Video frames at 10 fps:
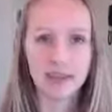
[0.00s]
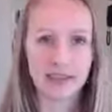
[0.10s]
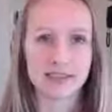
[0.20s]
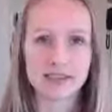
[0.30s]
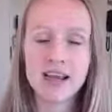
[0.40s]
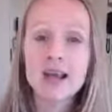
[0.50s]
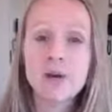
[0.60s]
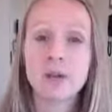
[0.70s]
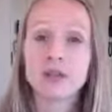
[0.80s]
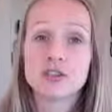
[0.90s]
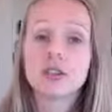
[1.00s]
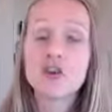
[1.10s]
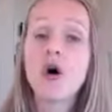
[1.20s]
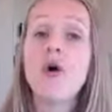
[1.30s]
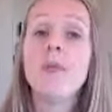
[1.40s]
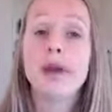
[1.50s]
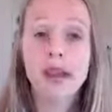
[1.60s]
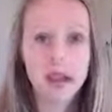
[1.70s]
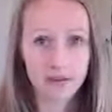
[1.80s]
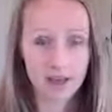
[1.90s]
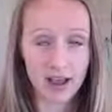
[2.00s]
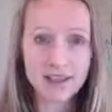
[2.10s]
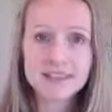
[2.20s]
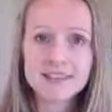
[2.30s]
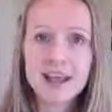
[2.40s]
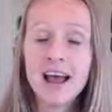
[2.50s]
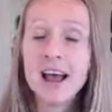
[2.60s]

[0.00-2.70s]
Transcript: list because so many of us,